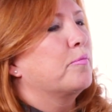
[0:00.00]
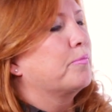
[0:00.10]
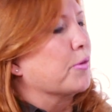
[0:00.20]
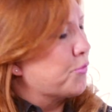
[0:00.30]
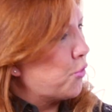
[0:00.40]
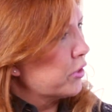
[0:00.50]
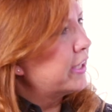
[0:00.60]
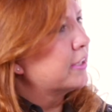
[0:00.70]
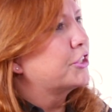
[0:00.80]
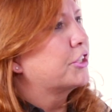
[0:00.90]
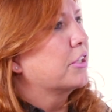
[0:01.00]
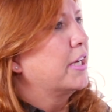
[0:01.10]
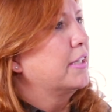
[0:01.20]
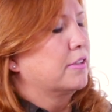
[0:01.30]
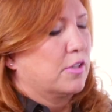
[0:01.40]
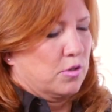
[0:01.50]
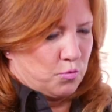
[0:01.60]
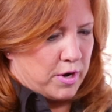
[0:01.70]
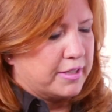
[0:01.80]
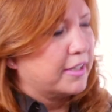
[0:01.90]
before they insure it,
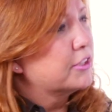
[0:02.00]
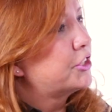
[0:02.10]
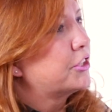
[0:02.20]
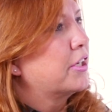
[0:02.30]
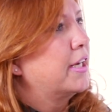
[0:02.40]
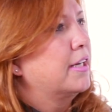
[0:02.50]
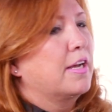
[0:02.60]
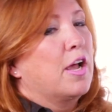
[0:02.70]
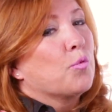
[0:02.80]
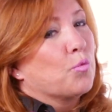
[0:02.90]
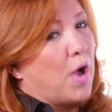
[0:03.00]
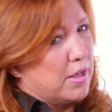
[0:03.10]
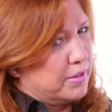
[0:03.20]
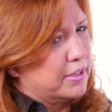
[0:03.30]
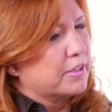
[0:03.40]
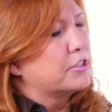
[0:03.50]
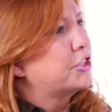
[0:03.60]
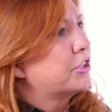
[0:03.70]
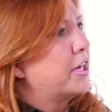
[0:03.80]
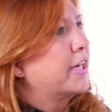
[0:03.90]
when they insure it, while they're
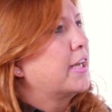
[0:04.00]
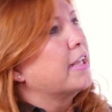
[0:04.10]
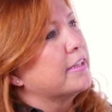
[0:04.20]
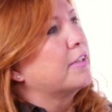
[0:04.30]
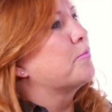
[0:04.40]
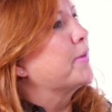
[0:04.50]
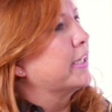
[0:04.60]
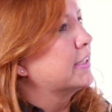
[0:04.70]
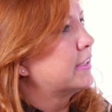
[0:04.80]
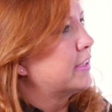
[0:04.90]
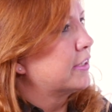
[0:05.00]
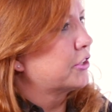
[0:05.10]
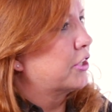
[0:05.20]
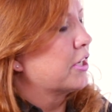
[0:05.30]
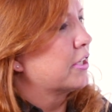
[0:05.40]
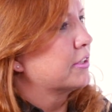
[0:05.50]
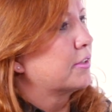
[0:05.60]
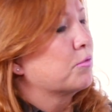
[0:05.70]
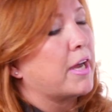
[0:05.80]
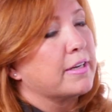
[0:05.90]
insuring it, and then a big incident occurs.
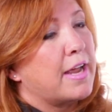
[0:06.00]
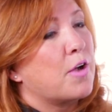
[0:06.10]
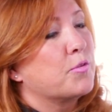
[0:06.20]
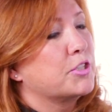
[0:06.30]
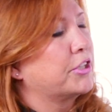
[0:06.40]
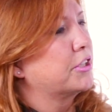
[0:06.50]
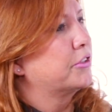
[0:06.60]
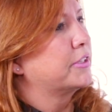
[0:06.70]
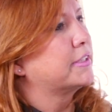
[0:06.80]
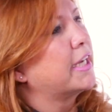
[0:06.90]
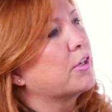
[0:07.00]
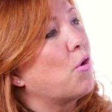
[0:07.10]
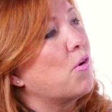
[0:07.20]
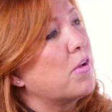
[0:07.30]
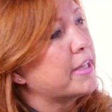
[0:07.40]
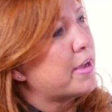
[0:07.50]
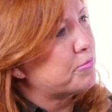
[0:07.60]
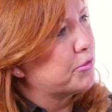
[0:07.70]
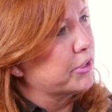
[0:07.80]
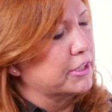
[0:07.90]
And right now what you can do is take all that
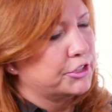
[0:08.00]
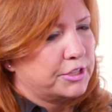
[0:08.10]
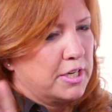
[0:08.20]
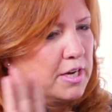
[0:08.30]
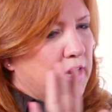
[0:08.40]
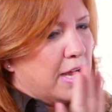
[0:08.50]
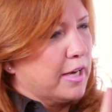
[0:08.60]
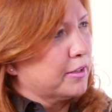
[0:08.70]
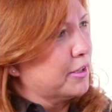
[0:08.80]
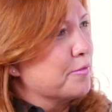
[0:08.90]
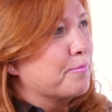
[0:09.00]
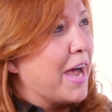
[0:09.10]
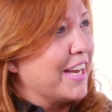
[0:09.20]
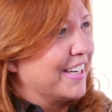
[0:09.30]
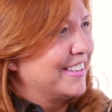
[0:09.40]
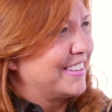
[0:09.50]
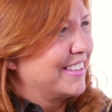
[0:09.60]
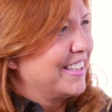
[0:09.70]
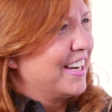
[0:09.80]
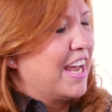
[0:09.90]
footage and combine it,
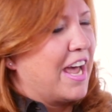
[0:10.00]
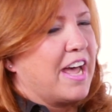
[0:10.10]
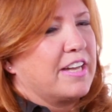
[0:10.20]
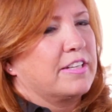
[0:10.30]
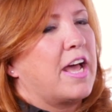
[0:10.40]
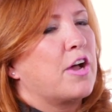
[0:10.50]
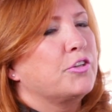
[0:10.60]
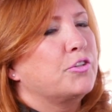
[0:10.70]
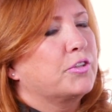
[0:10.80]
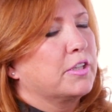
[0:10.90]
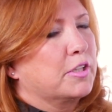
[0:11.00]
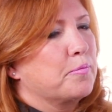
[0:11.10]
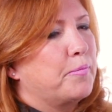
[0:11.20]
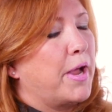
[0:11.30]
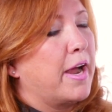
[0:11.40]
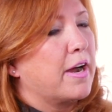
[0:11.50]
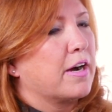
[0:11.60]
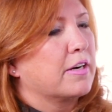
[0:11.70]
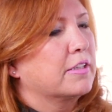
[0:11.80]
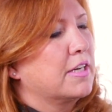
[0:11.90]
and now you can
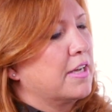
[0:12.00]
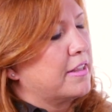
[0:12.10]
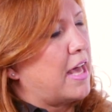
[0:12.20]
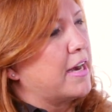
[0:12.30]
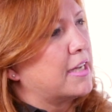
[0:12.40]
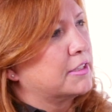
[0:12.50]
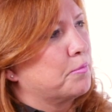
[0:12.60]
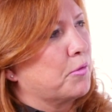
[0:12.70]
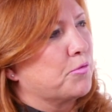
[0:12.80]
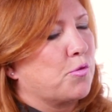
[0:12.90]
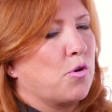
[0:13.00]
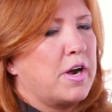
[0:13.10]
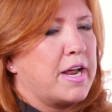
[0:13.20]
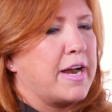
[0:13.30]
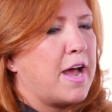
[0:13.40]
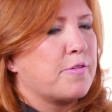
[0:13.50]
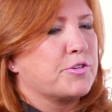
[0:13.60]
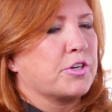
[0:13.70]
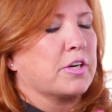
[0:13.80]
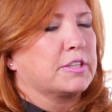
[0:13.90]
compare that asset before and
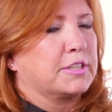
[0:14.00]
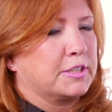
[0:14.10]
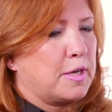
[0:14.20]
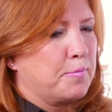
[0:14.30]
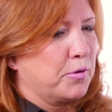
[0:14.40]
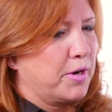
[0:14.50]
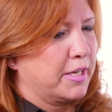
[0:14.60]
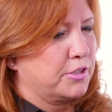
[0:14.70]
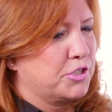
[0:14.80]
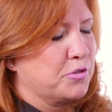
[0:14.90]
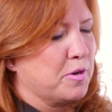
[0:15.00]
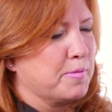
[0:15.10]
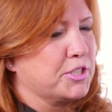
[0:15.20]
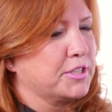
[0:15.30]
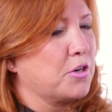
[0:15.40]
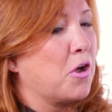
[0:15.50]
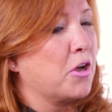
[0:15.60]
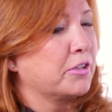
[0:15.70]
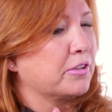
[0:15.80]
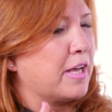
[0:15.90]
after, separate the two images, and
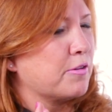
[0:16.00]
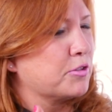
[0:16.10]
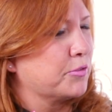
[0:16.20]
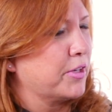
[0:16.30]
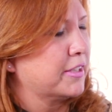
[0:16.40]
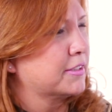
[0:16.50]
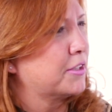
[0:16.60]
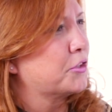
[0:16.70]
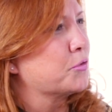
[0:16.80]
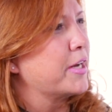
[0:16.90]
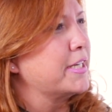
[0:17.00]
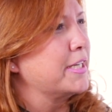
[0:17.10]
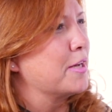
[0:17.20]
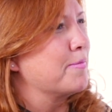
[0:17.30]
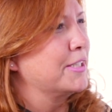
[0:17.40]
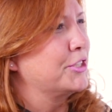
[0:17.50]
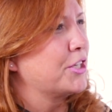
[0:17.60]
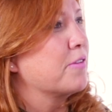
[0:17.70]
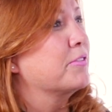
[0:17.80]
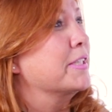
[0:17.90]
all you're left with is a 3D image
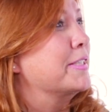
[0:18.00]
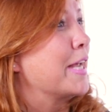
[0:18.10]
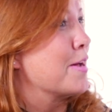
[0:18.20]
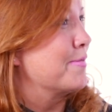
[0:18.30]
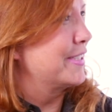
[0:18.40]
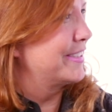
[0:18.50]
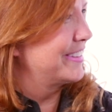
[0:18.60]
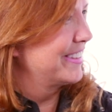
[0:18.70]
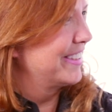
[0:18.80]
of the damage.